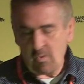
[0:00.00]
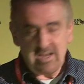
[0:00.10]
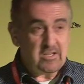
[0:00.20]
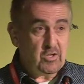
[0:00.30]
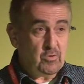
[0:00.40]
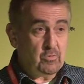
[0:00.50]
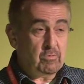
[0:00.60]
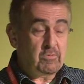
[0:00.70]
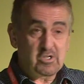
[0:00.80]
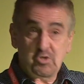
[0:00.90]
went
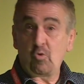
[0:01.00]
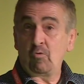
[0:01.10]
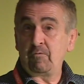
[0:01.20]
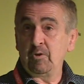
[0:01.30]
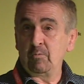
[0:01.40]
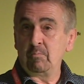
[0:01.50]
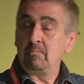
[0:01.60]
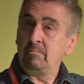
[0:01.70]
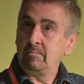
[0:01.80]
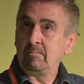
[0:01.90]
to the short
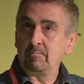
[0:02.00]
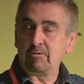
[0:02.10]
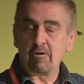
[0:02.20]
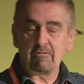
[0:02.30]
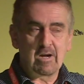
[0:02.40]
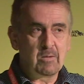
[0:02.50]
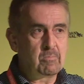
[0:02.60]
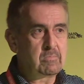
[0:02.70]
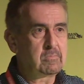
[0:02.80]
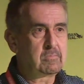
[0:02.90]
film
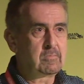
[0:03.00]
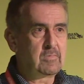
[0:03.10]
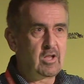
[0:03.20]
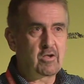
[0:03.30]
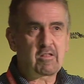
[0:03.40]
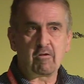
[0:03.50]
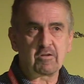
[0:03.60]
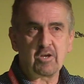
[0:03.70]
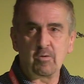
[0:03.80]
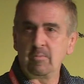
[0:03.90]
programme last
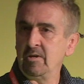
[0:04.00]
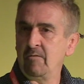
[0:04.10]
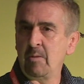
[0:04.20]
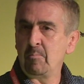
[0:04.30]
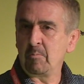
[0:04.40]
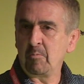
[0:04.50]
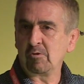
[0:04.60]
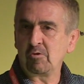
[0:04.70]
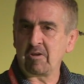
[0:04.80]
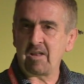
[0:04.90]
October, November, I'm
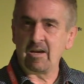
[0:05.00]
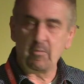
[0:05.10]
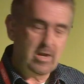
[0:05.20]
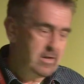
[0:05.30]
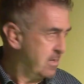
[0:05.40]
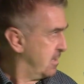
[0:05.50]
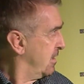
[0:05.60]
not sure exactly when,